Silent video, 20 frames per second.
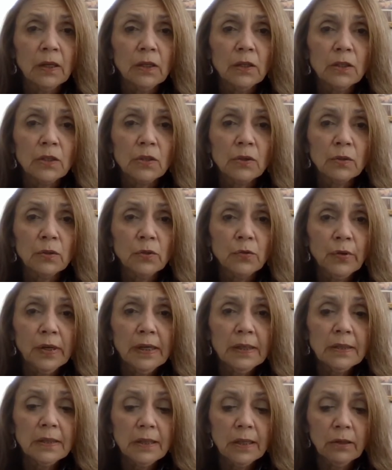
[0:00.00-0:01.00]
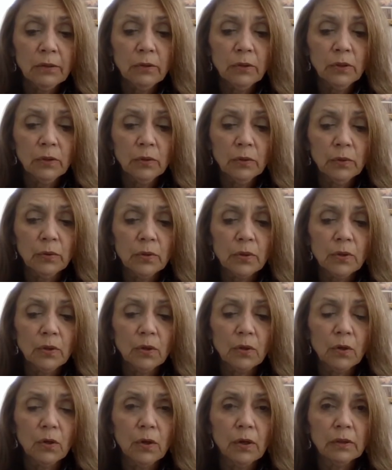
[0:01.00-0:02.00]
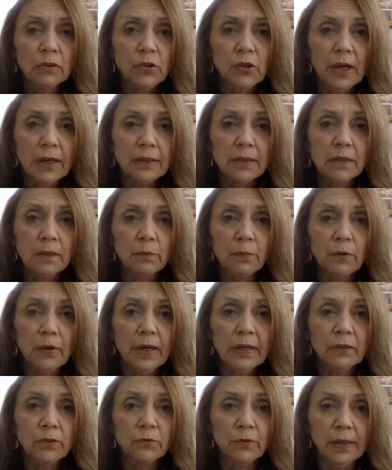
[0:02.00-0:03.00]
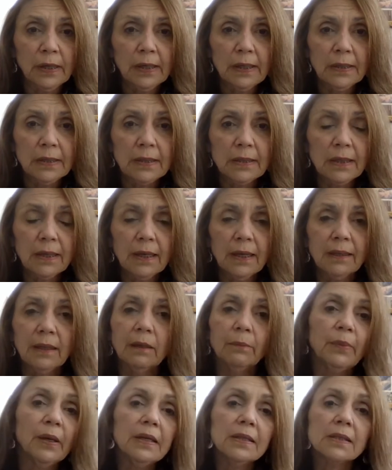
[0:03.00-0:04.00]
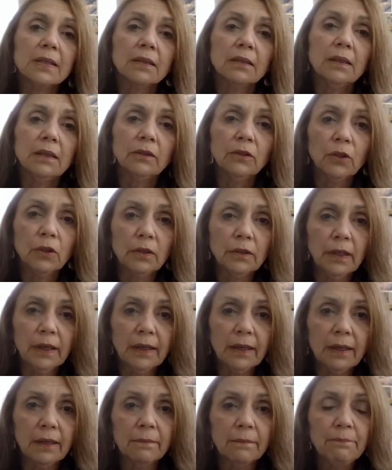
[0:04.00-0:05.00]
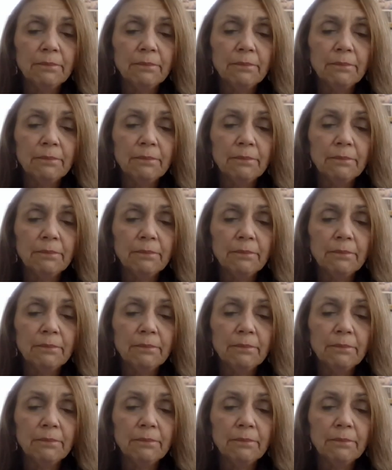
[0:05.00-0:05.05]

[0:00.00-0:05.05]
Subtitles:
So the drains that are used are called Jackson Pratt drains, and they basically look like